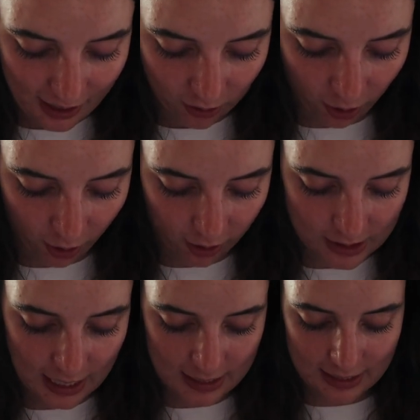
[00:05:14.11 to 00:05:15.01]
called
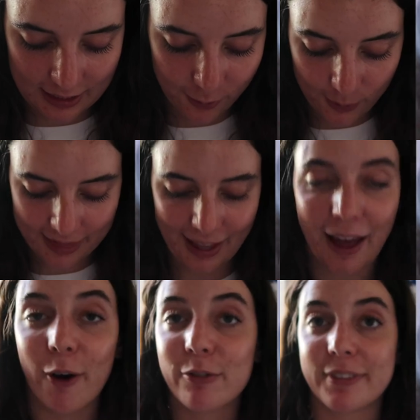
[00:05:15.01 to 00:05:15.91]
A Deal with the
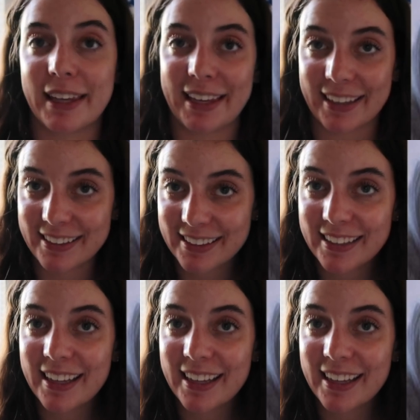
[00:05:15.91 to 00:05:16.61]
Elf King.